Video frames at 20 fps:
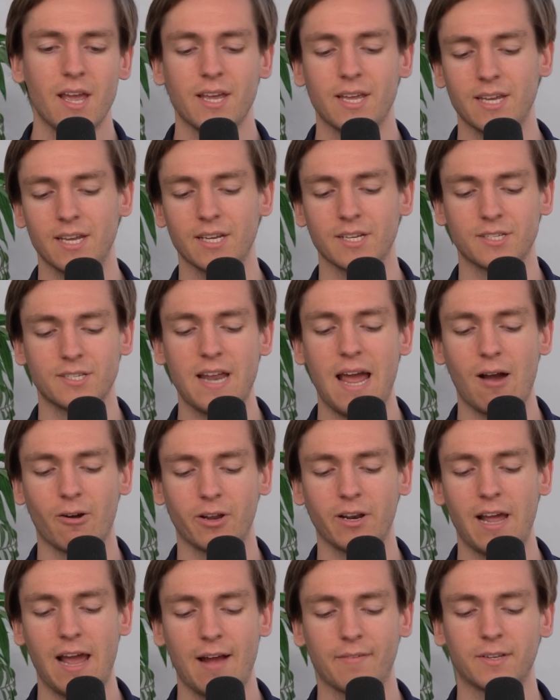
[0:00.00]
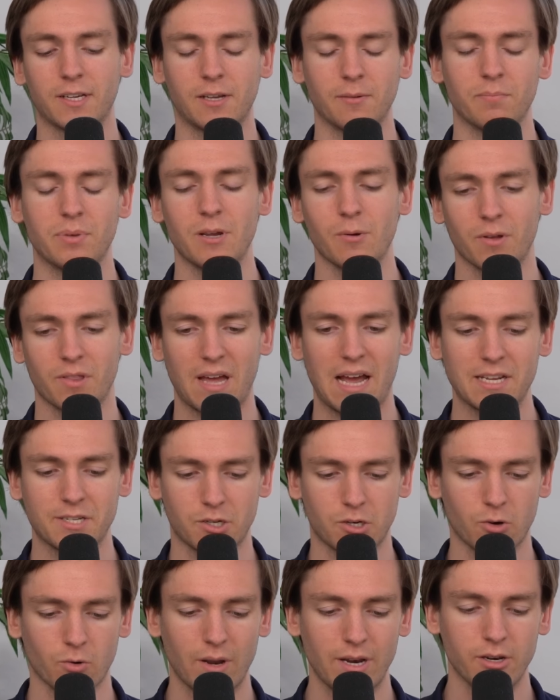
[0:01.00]
He is now going to have to compete with
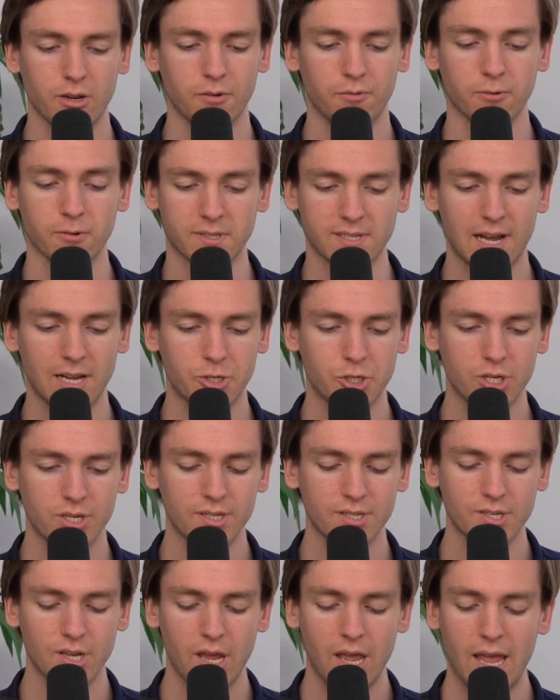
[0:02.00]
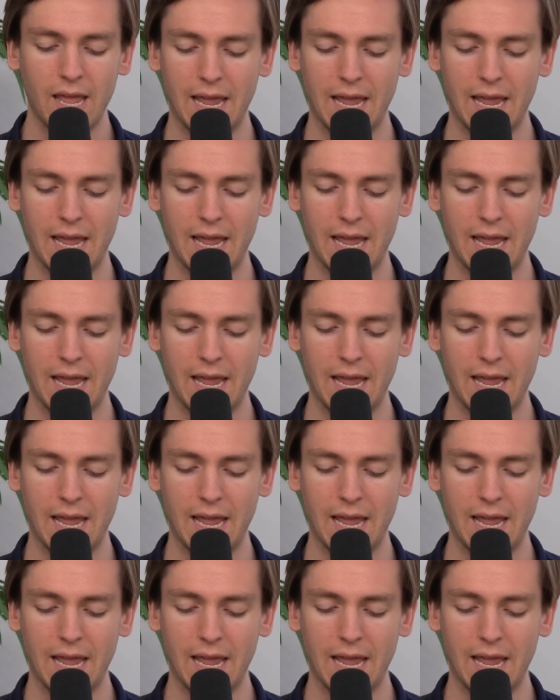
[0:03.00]
Isaac Guerrero for touches,